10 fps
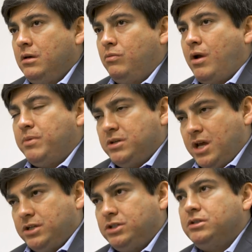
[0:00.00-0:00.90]

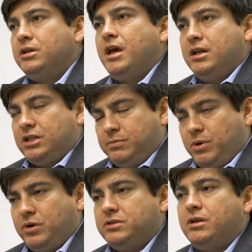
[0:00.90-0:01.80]
reputation and
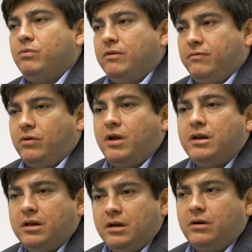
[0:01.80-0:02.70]
experience that we've
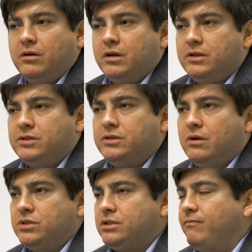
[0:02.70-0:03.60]
created here. And
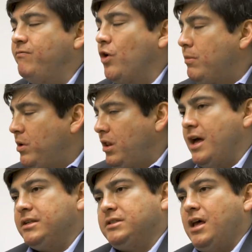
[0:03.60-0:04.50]
so just
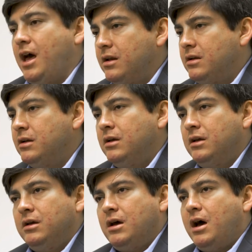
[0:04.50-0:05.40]
verbalize that
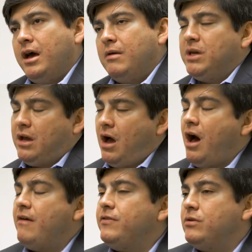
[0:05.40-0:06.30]
uh, and be
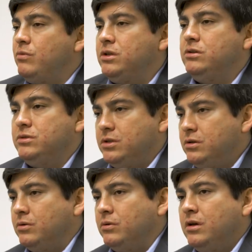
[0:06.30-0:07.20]
confident when you
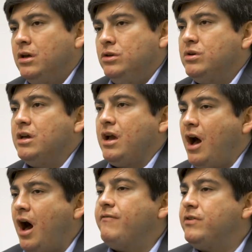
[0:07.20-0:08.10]
do. You can
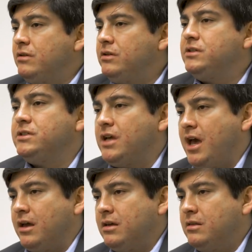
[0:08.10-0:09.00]
confidently
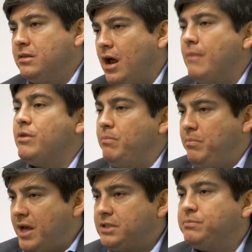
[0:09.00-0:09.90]
say that I'm the
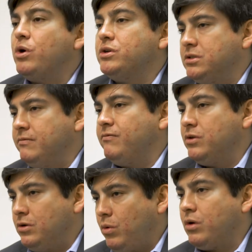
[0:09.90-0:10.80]
best person for
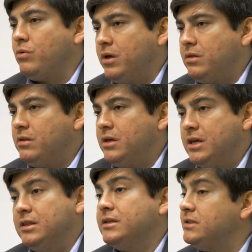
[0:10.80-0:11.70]
you to work with
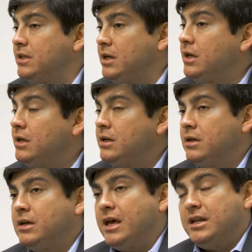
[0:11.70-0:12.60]
in this city
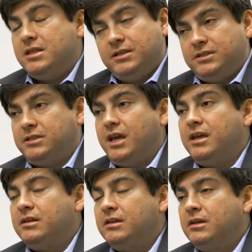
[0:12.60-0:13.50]
and in this state,